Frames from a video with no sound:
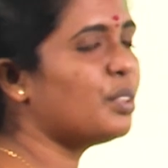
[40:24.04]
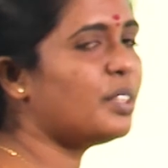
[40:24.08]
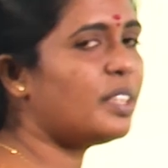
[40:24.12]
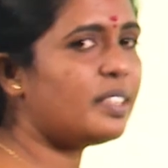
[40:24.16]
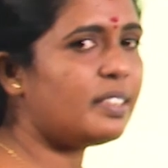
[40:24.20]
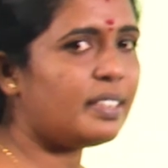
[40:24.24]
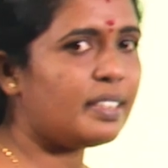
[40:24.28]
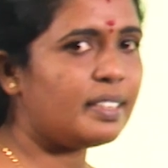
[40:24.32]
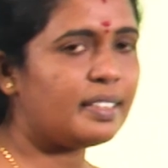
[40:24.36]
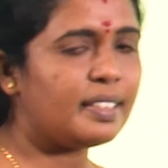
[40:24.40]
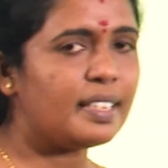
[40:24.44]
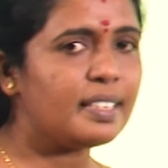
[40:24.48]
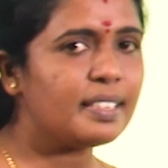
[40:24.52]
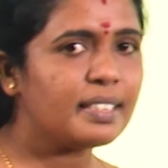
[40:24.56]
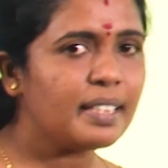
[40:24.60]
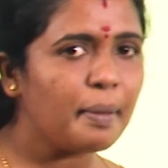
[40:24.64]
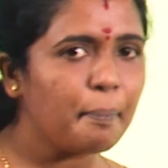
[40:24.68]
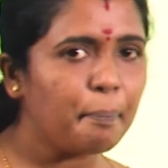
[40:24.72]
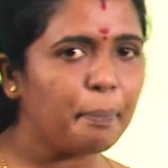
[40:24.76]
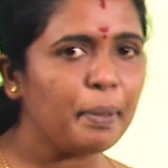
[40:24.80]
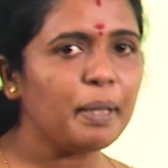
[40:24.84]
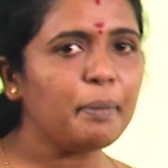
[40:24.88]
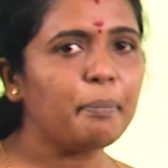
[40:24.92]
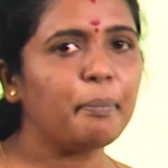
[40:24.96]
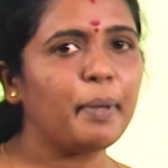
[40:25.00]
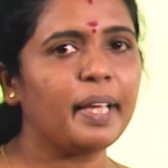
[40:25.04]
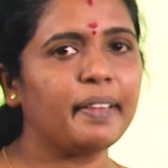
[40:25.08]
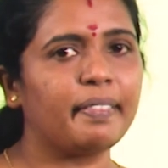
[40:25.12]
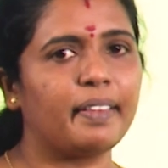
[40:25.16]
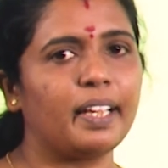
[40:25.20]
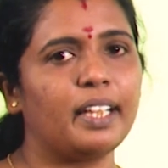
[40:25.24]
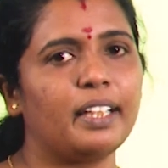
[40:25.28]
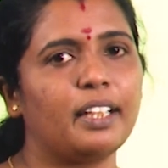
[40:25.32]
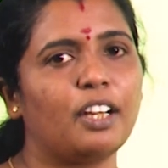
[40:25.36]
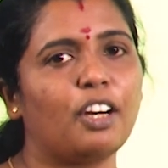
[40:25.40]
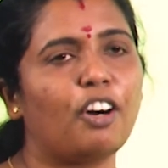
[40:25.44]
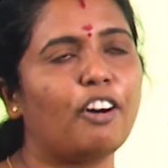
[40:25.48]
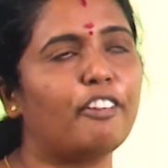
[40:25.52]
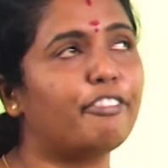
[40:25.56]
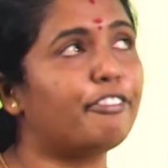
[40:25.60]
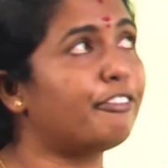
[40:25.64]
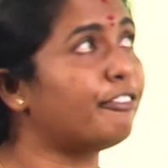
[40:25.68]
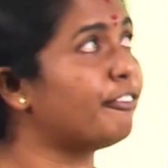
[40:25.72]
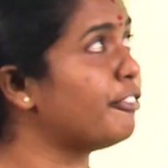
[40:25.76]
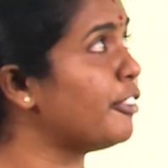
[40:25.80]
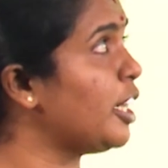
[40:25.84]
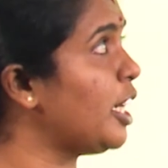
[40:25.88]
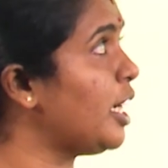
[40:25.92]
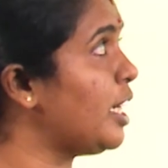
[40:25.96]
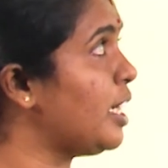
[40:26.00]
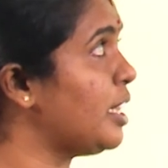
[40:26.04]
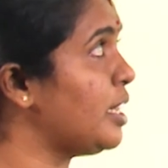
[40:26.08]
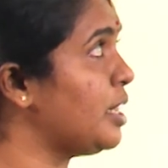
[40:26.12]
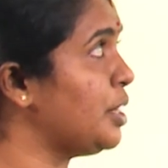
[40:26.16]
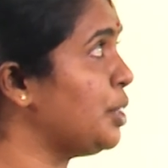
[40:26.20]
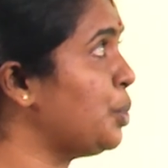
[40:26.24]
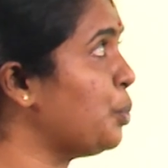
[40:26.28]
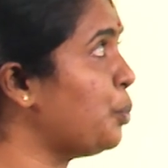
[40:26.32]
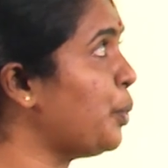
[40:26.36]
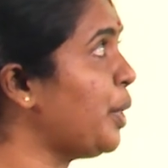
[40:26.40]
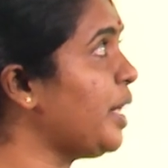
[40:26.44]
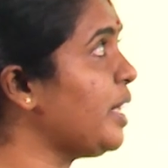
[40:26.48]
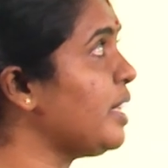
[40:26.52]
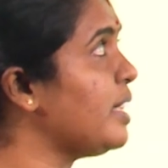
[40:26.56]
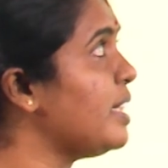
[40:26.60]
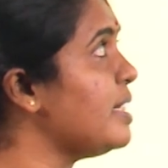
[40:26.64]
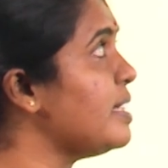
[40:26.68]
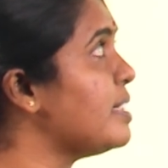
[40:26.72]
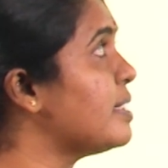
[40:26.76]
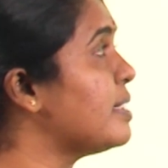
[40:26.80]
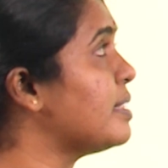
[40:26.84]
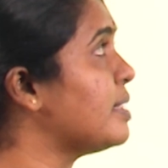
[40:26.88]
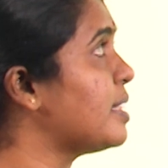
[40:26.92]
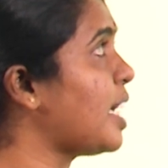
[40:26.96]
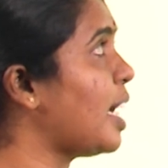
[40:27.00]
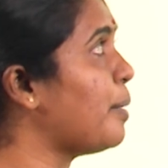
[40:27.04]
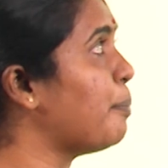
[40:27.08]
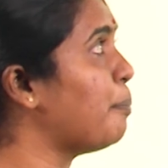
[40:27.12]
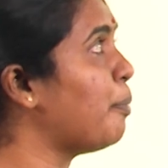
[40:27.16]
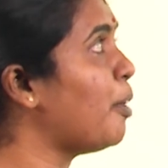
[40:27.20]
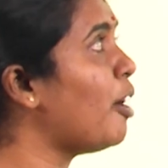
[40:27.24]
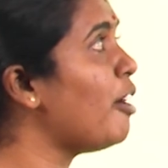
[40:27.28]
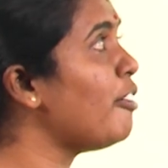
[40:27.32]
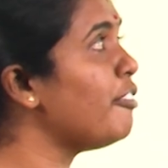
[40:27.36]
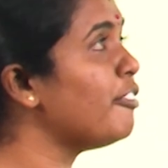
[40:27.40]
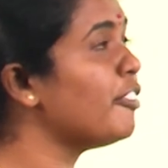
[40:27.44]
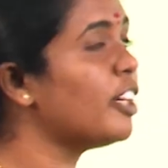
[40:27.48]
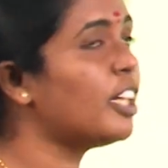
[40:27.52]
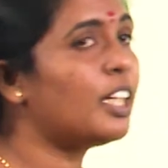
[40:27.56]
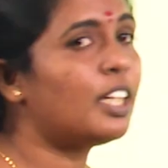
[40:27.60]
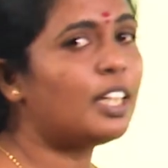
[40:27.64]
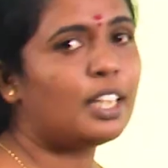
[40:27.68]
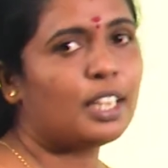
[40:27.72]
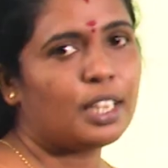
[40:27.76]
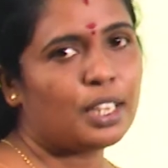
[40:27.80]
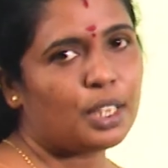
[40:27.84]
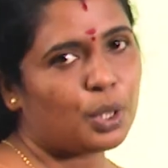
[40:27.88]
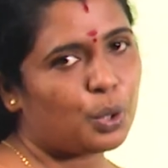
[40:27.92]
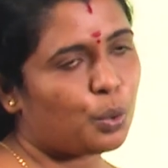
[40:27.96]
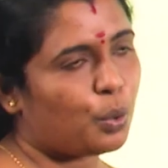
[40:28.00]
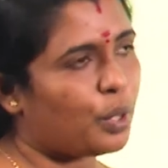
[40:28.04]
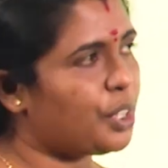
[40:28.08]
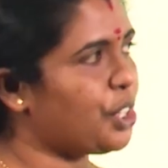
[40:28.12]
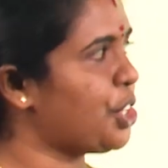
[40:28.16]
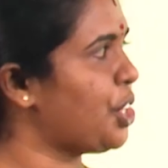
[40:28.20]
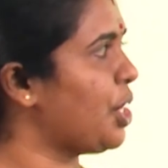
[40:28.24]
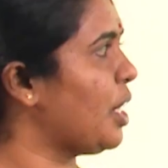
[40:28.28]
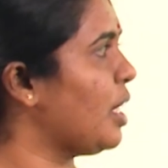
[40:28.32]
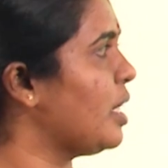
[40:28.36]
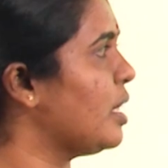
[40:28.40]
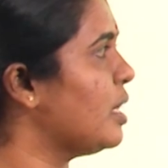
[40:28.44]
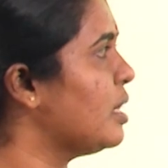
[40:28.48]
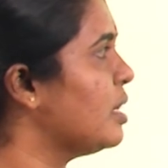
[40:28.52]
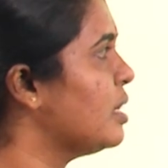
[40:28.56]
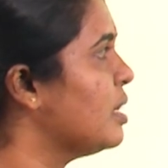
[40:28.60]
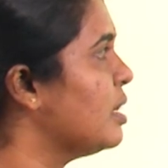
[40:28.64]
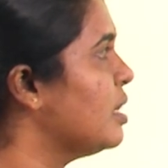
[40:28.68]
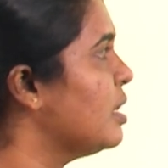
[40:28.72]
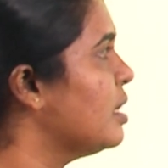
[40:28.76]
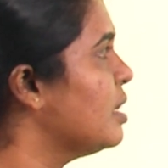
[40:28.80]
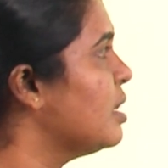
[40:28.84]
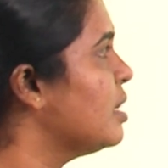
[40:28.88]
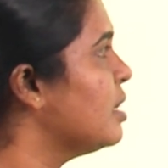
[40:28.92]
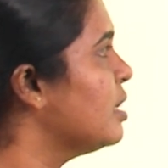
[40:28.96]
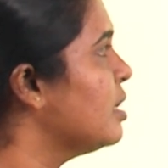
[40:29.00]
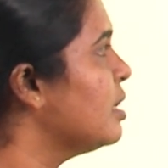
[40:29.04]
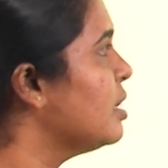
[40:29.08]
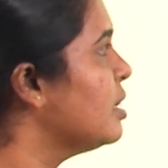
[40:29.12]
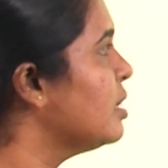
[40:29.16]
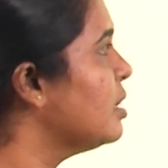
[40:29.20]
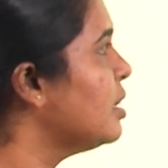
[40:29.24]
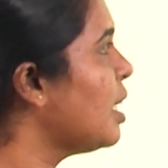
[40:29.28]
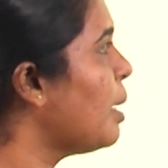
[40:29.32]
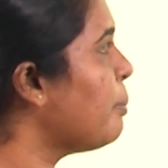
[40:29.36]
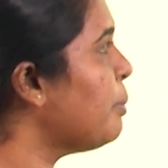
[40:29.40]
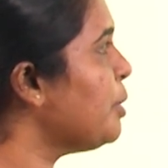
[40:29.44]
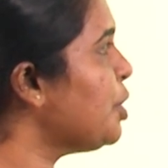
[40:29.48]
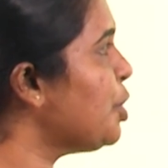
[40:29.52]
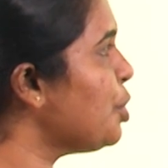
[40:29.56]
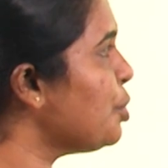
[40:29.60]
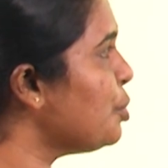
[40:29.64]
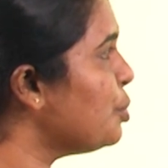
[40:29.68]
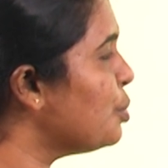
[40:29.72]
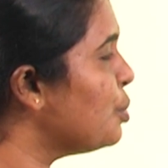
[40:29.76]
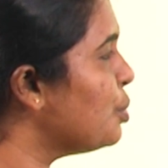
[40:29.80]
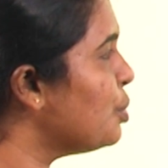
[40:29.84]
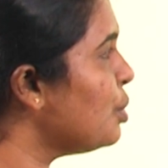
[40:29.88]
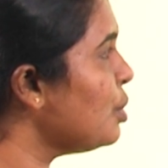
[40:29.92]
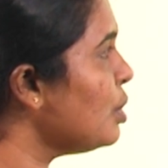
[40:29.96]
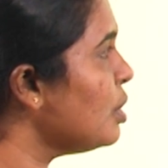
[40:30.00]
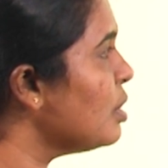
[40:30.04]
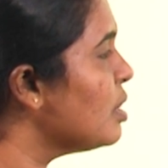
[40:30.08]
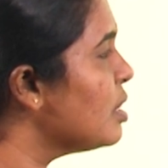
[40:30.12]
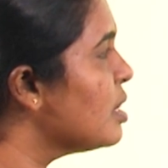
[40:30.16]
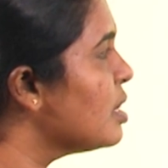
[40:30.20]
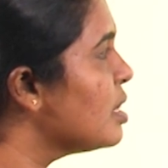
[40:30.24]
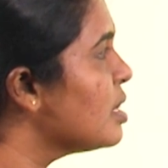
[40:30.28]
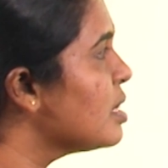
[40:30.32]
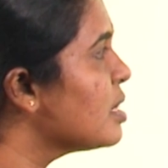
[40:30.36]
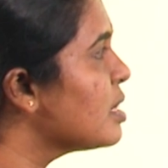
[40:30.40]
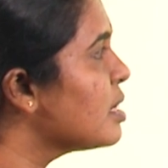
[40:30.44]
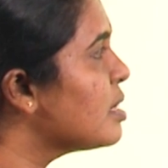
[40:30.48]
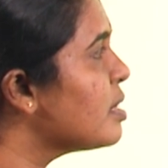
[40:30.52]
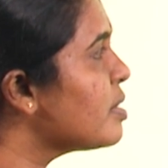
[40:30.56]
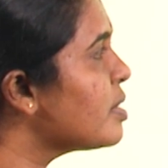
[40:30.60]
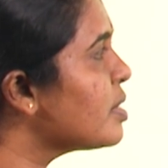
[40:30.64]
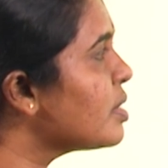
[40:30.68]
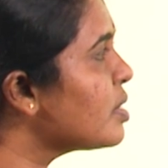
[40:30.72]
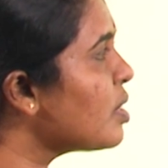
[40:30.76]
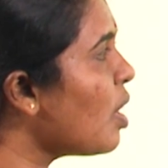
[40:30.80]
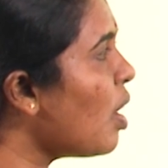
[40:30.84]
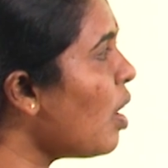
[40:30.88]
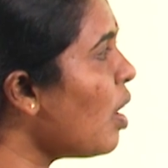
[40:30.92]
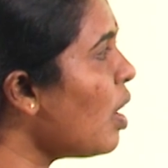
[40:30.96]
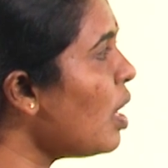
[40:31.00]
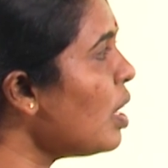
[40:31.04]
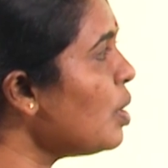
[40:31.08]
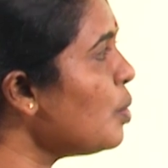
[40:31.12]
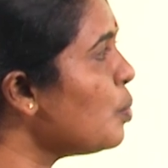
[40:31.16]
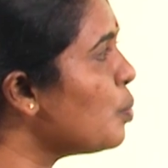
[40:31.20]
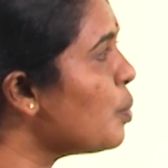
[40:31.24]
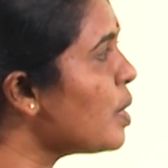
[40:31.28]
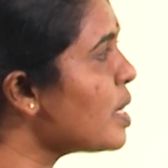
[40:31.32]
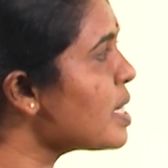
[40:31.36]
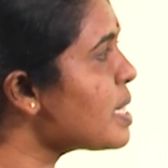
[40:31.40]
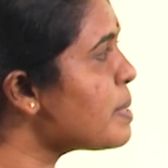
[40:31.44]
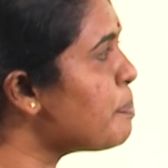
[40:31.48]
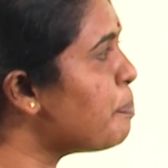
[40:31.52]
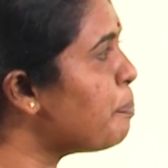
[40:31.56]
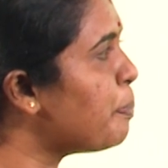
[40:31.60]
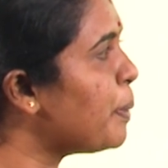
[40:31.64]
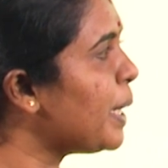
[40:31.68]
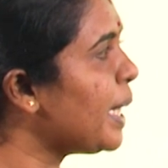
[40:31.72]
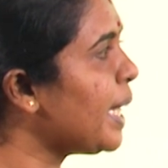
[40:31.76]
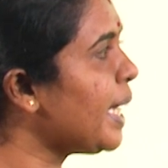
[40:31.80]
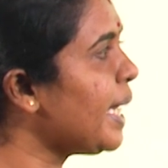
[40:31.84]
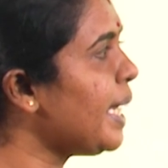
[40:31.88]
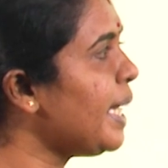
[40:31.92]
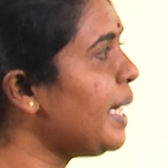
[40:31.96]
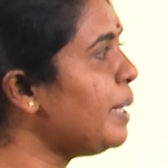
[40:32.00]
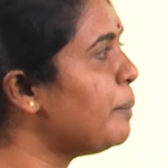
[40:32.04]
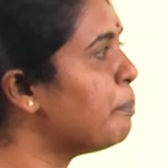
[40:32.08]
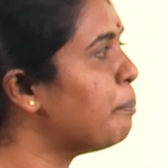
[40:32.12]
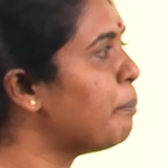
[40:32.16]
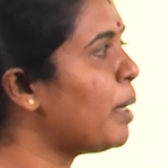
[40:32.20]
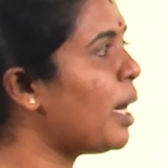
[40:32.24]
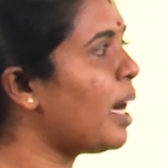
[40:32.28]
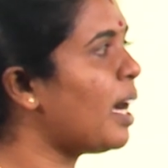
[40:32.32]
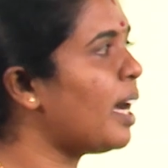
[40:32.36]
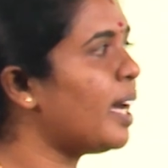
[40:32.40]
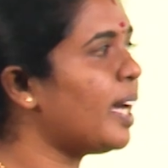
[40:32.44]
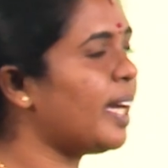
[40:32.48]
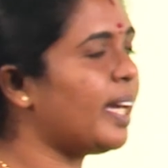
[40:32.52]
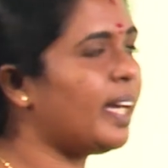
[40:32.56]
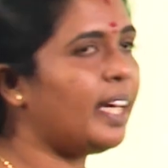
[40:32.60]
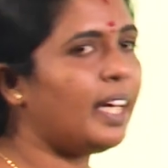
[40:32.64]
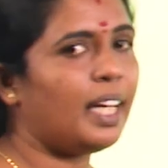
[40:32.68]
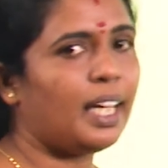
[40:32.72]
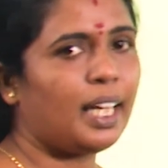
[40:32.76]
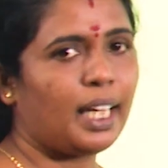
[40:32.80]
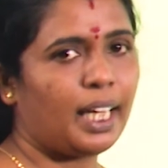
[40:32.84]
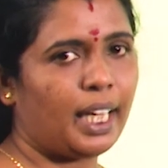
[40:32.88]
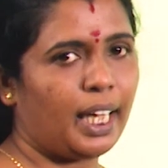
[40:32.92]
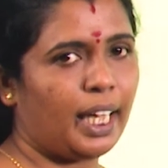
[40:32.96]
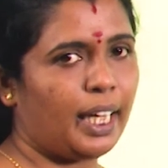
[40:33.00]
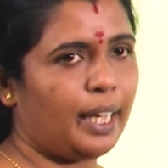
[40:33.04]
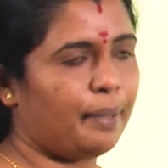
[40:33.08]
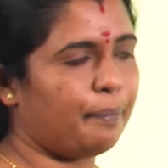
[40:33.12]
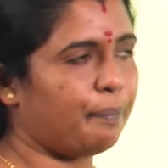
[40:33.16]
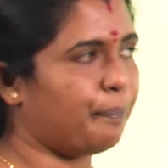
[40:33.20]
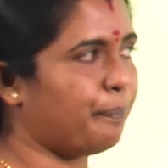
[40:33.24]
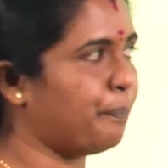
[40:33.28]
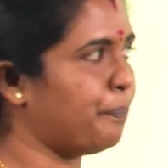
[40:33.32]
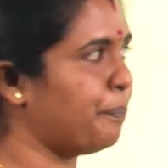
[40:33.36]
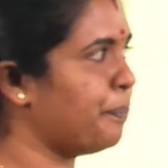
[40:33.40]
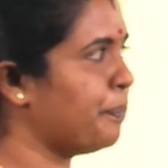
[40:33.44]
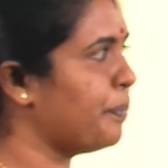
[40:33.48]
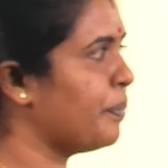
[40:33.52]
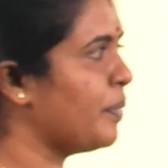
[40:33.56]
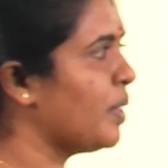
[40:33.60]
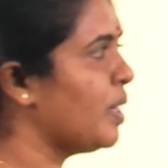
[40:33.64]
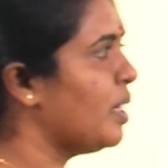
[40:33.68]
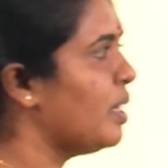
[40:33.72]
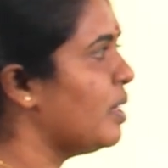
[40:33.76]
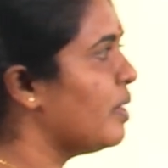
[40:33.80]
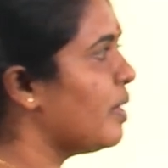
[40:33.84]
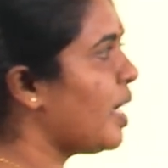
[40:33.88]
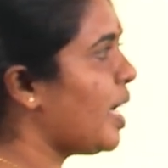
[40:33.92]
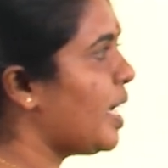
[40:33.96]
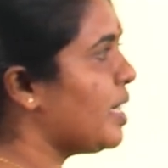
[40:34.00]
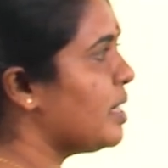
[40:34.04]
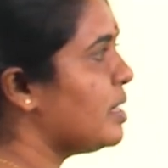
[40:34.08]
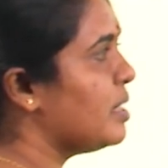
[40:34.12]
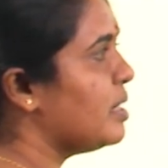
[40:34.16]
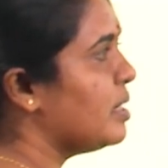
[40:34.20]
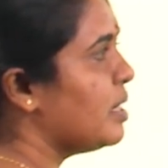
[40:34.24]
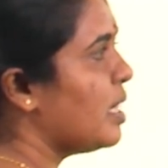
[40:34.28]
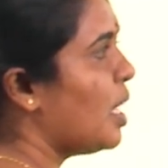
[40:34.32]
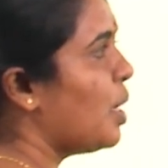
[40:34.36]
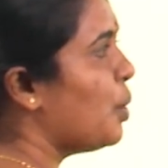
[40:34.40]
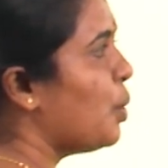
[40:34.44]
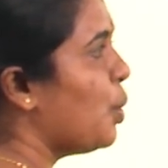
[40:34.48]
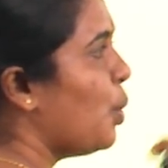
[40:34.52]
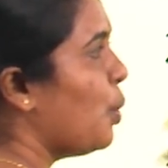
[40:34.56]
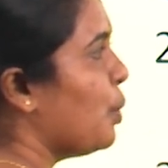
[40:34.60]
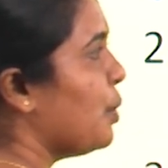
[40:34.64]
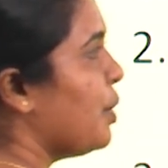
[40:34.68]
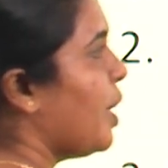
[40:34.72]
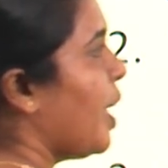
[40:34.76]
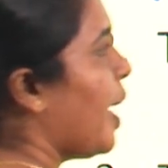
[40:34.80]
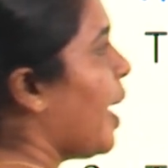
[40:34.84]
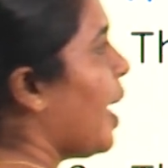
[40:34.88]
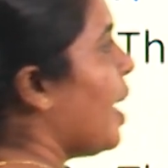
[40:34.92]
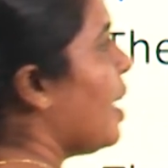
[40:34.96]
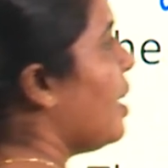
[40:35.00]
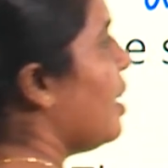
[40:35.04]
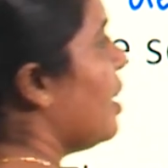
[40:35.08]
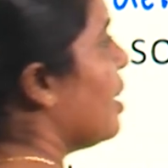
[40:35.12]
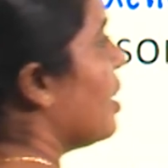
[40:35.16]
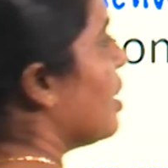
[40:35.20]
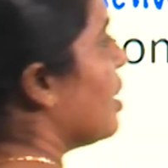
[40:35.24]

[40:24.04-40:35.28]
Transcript: this is the simple method of doing this type of question. Number 2, the song was played by him. Right, now go there.